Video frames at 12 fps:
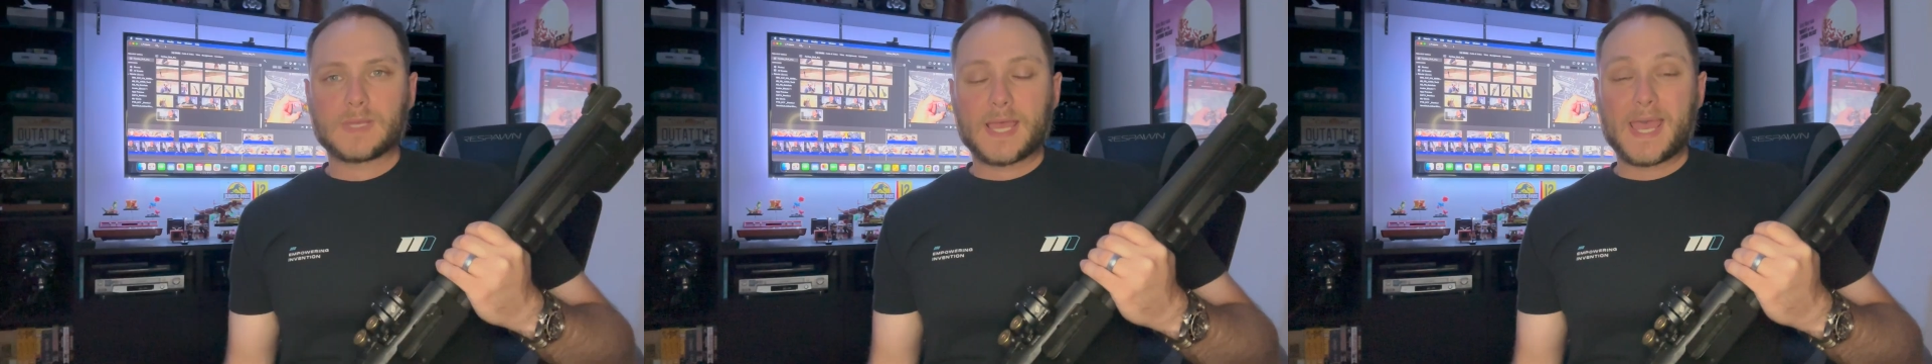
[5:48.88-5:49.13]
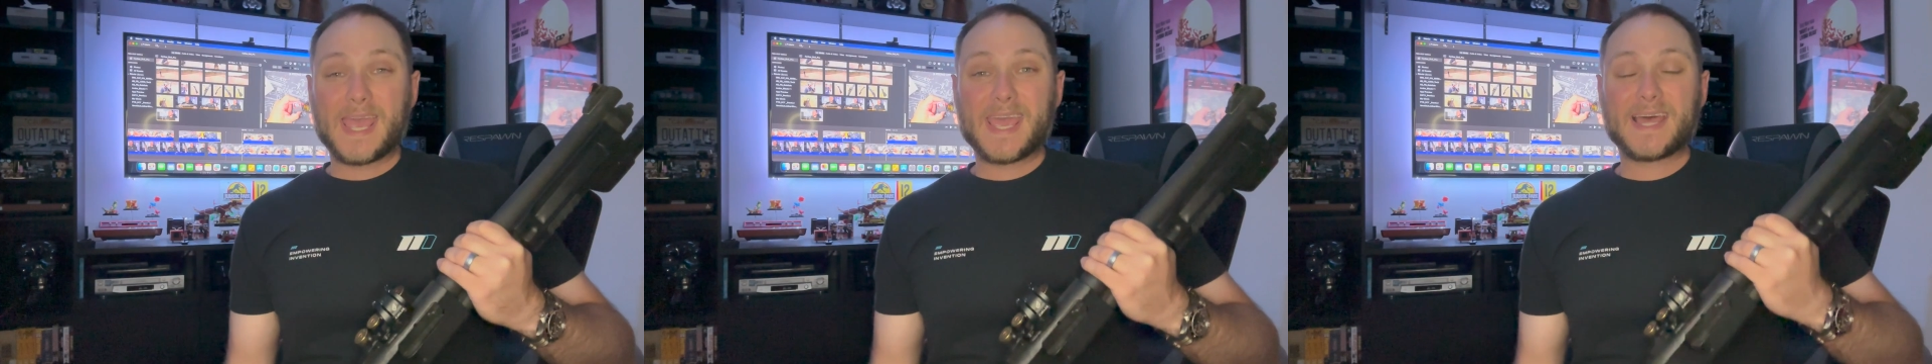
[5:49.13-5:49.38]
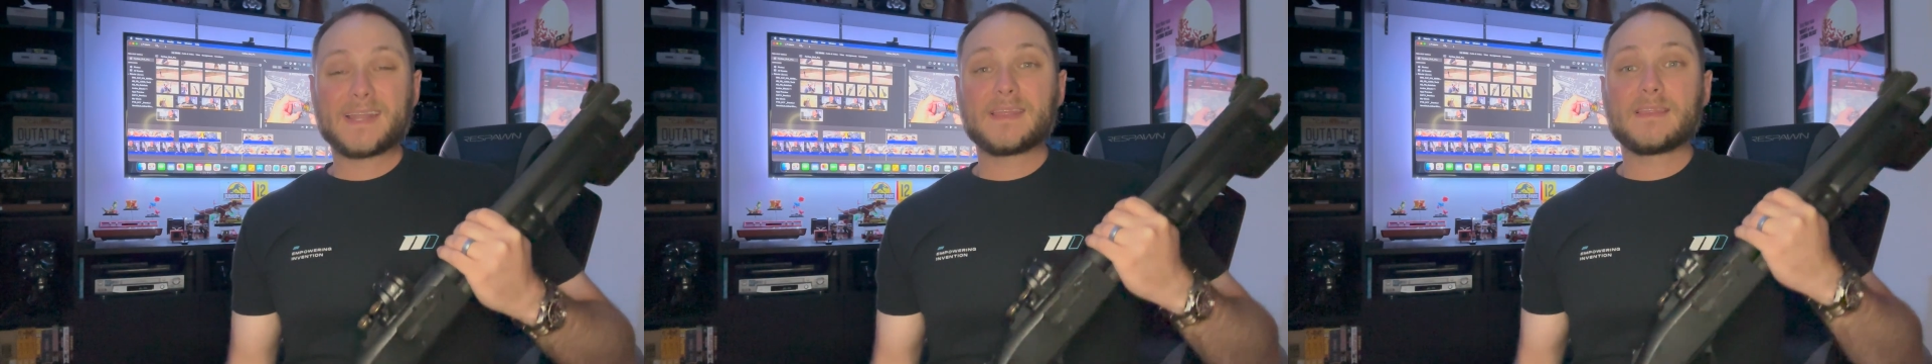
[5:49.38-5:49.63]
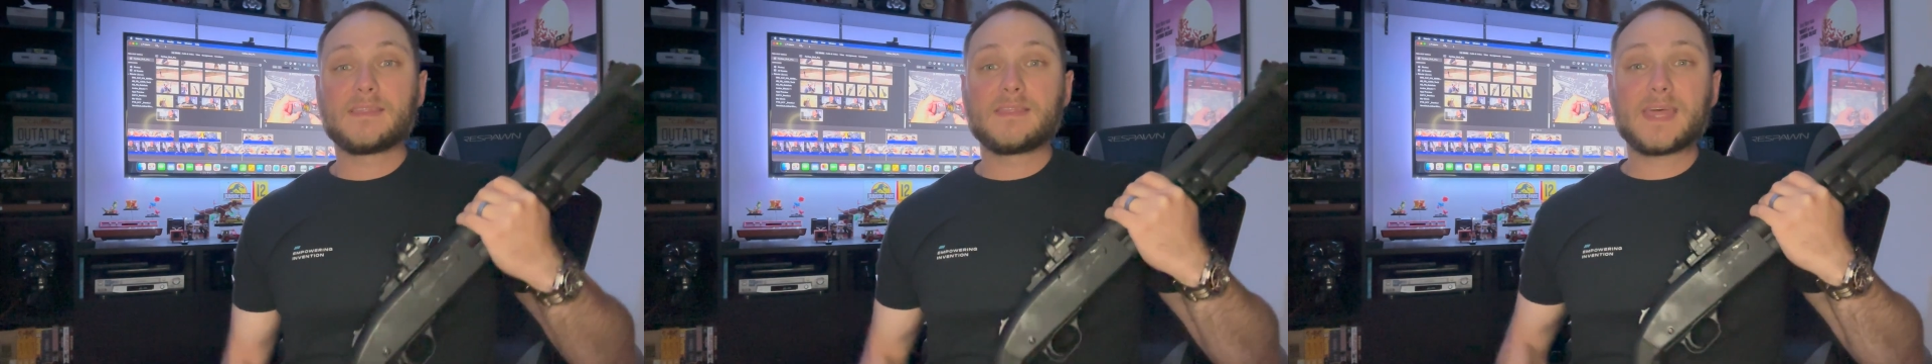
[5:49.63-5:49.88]
And
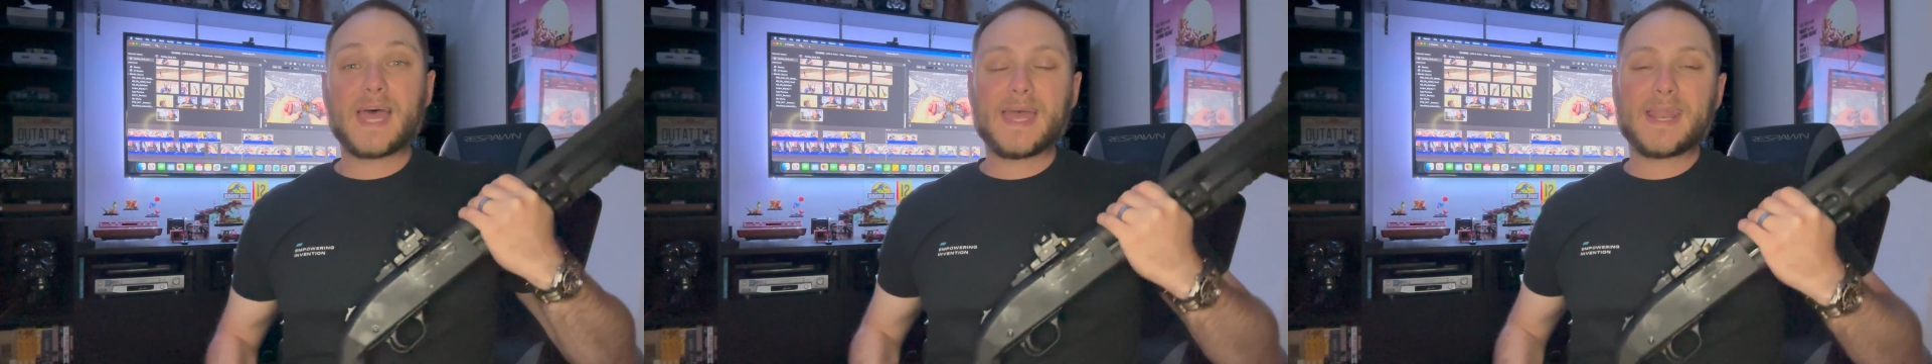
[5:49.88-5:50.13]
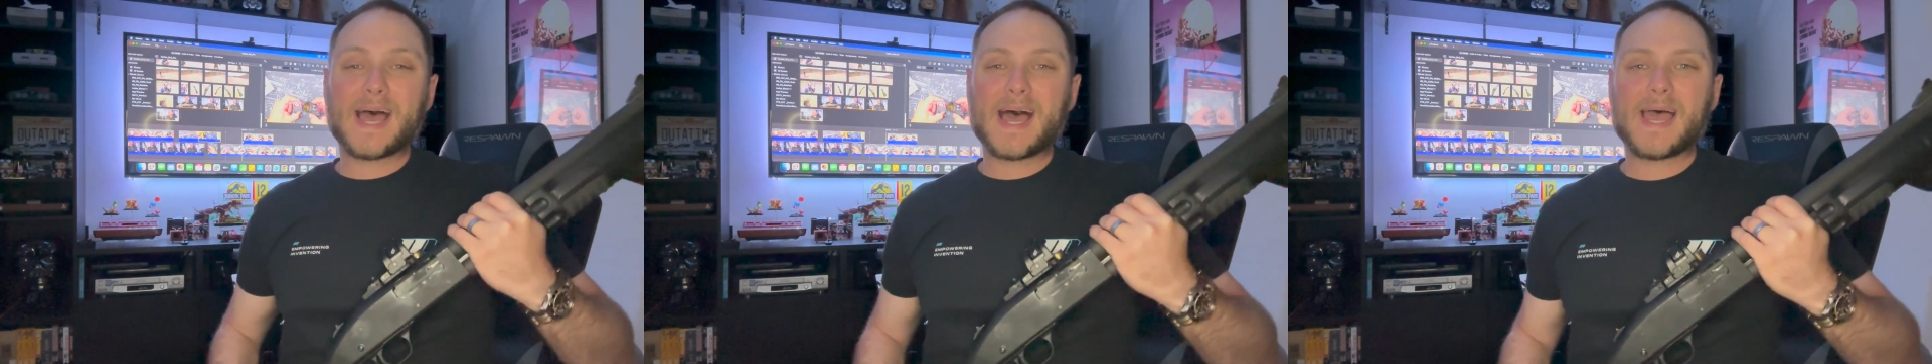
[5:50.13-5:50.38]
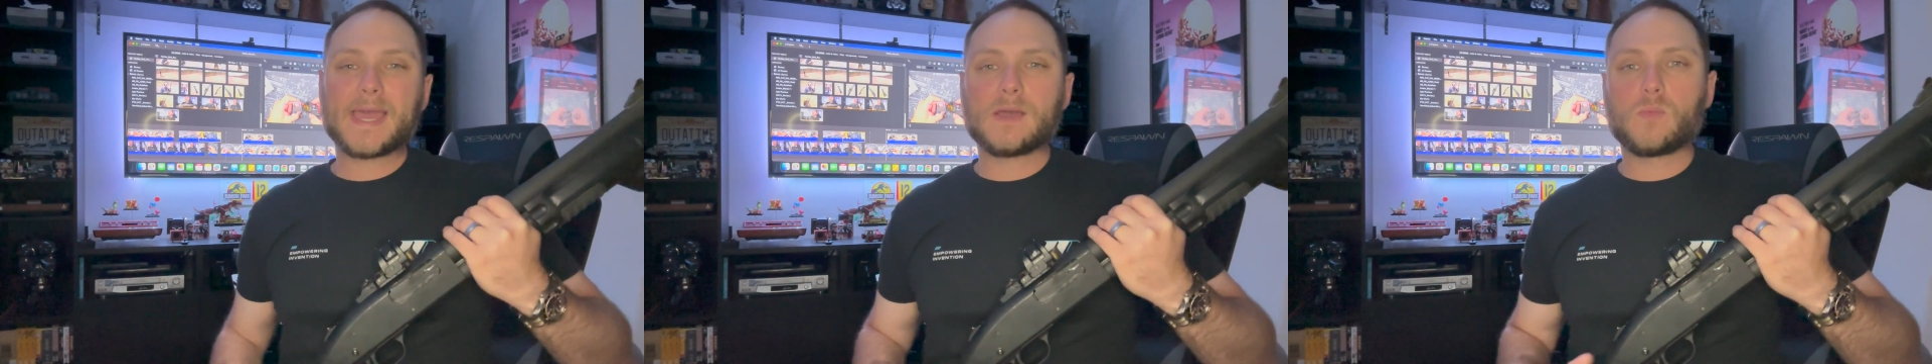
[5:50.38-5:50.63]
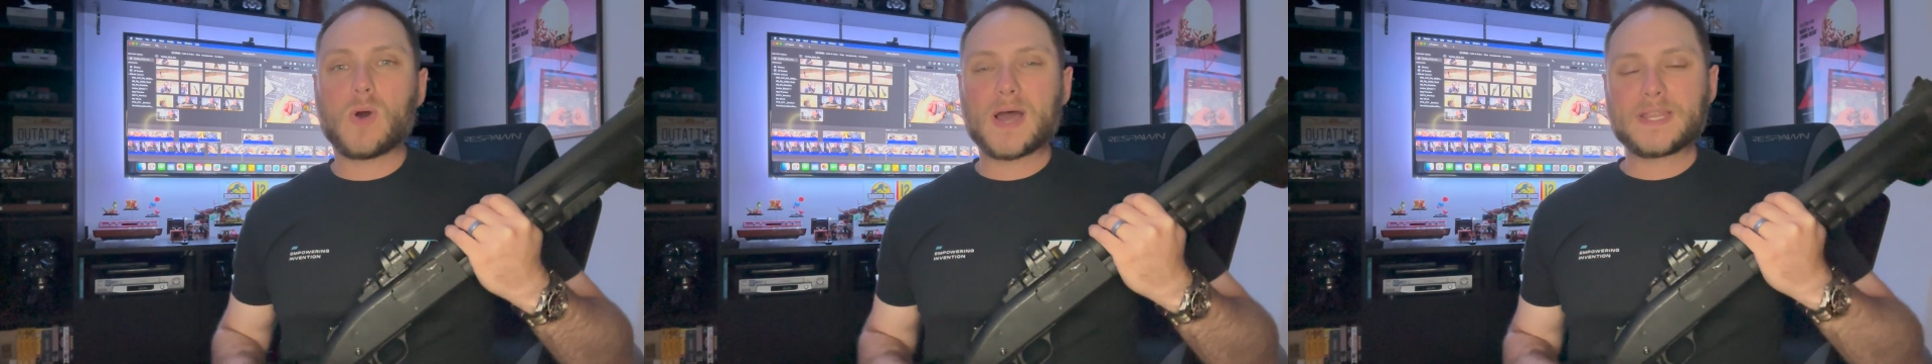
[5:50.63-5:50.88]
then I
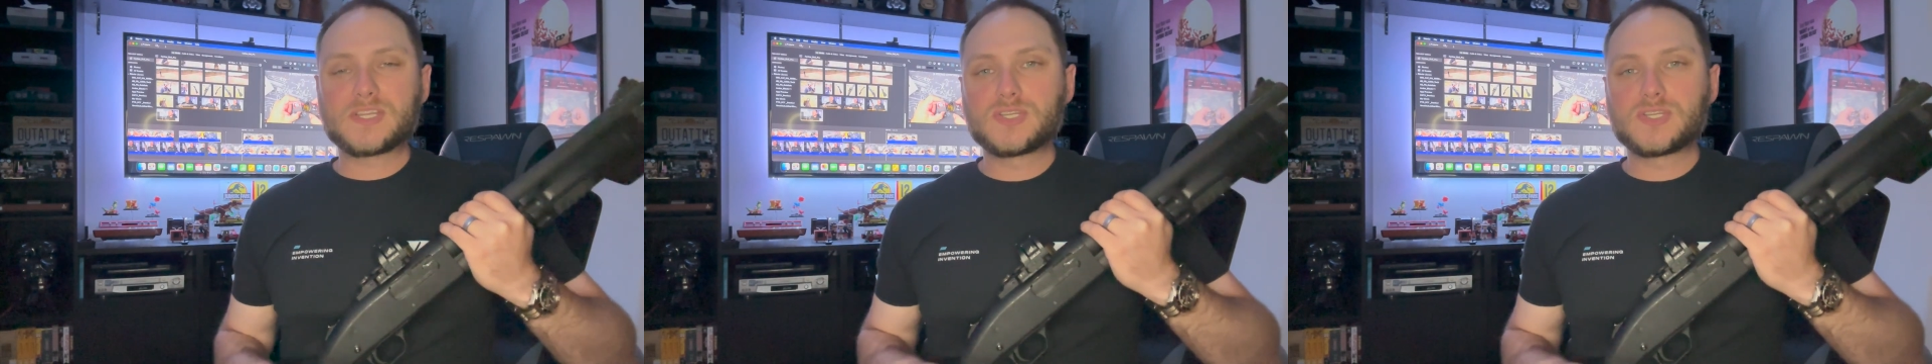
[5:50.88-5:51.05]
wanted